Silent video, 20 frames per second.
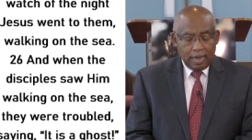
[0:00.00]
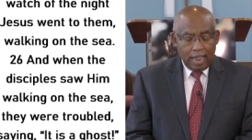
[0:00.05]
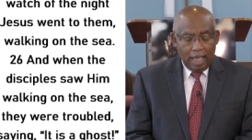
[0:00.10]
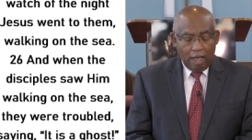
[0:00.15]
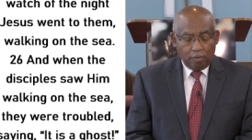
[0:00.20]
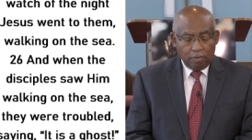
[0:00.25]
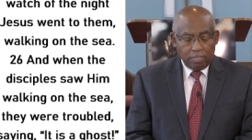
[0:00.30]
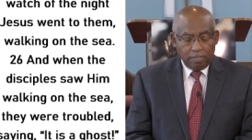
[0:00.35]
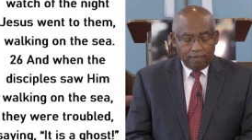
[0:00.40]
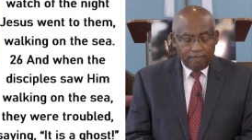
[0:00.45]

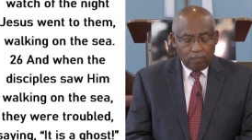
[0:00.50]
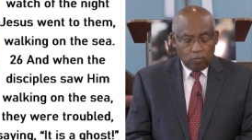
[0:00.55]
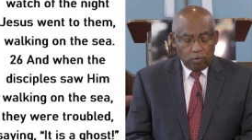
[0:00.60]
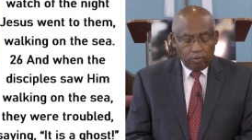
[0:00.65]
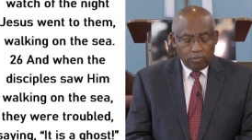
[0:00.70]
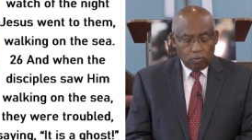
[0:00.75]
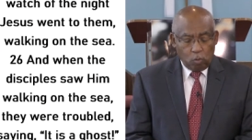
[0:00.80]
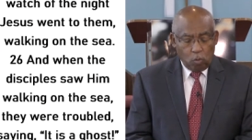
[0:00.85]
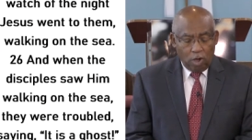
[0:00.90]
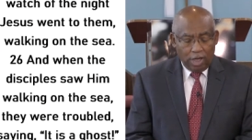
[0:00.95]
Now in the
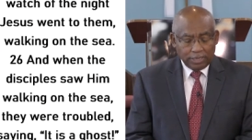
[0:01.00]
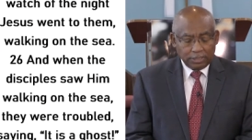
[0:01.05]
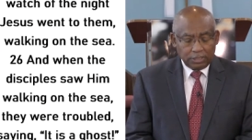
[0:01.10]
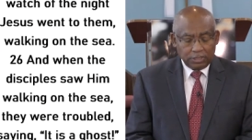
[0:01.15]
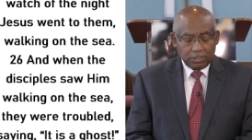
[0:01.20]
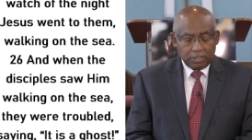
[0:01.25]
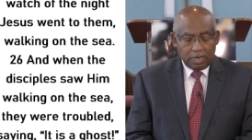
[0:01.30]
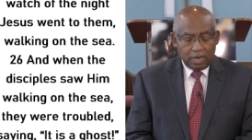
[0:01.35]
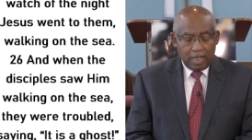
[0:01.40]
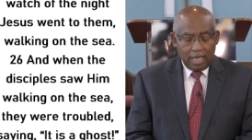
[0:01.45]
fourth
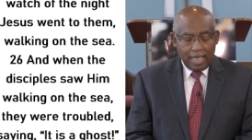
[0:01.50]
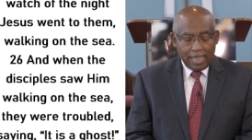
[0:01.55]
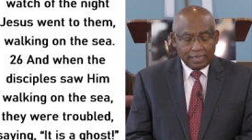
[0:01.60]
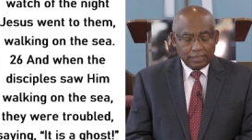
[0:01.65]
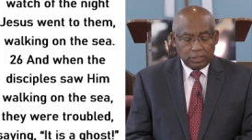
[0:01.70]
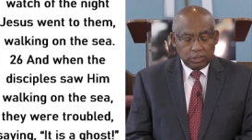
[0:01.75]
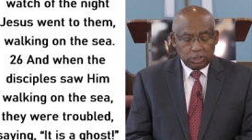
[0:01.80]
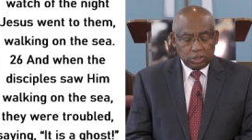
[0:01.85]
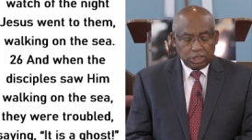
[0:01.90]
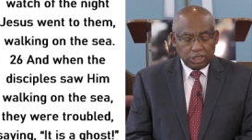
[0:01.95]
watch of the
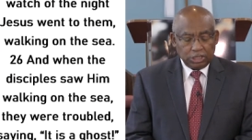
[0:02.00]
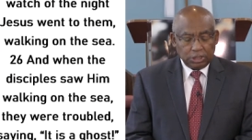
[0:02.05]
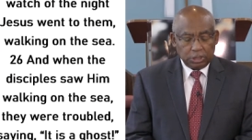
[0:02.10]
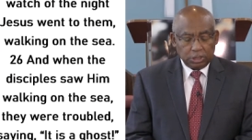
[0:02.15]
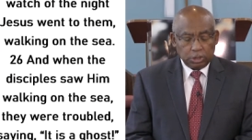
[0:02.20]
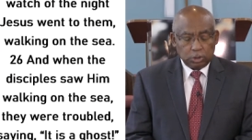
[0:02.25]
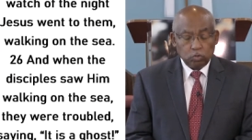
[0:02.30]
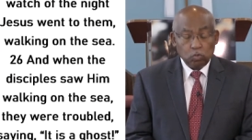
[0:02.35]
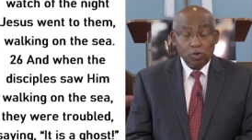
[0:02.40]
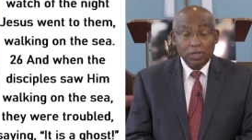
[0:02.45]
night,
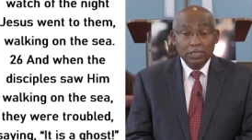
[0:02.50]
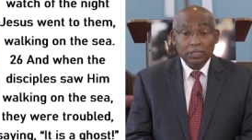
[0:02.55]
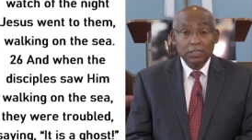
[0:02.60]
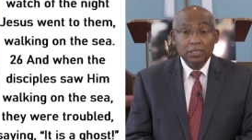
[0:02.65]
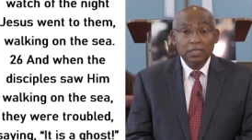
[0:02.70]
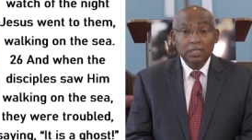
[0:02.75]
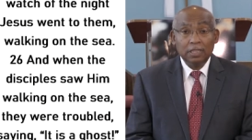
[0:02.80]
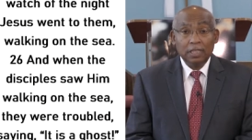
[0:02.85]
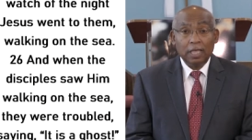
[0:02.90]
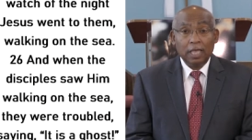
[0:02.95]
Jesus
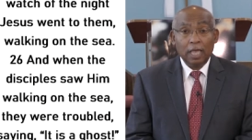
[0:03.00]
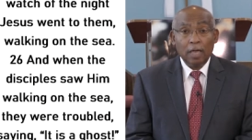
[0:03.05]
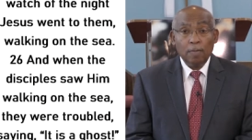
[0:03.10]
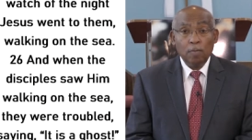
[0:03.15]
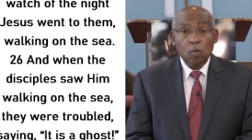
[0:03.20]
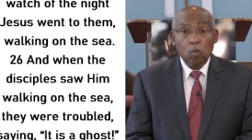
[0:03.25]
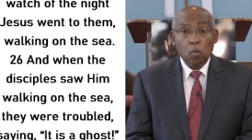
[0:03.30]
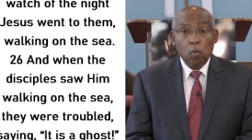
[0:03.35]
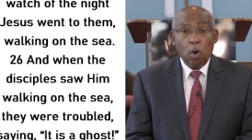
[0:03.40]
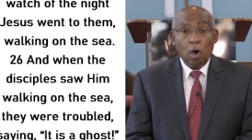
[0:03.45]
went to
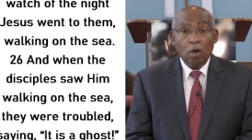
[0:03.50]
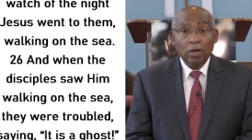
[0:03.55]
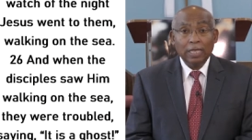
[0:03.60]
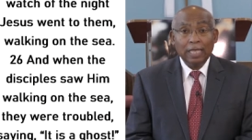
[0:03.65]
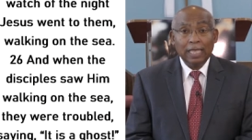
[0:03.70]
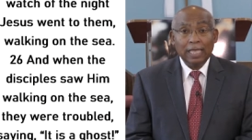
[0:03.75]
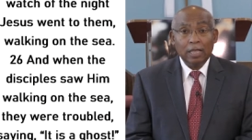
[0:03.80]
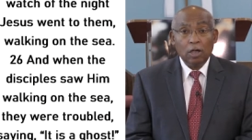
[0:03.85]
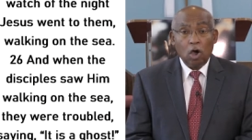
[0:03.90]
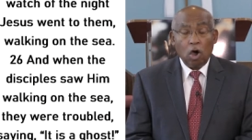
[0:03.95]
them
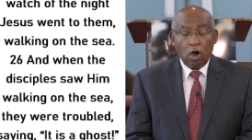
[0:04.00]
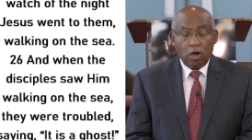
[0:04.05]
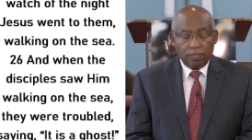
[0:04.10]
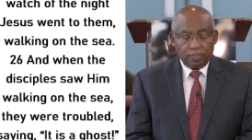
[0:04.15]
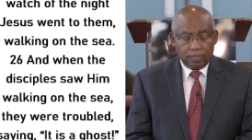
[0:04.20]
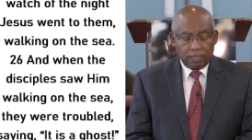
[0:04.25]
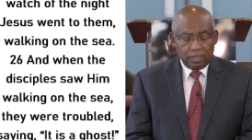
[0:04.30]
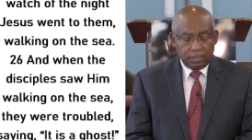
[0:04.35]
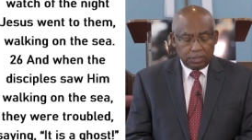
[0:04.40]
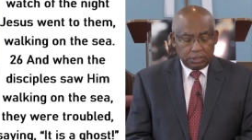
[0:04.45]
walking
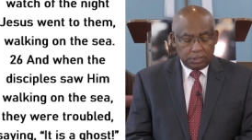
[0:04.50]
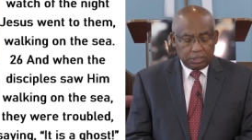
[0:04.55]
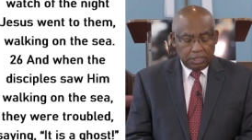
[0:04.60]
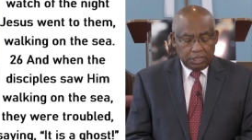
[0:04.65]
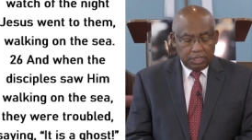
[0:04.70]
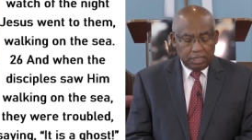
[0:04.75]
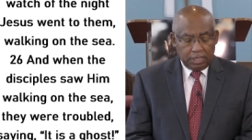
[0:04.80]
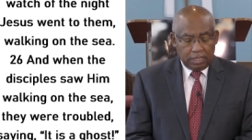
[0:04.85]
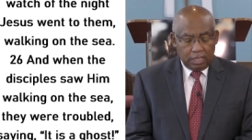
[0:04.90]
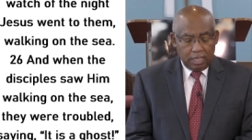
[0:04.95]
on the
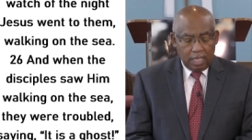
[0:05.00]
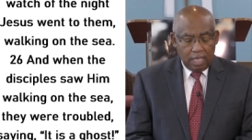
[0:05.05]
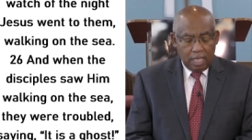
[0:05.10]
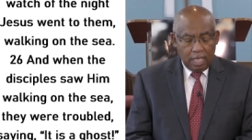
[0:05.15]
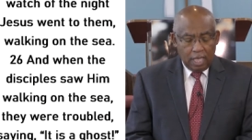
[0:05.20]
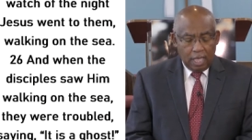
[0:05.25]
sea.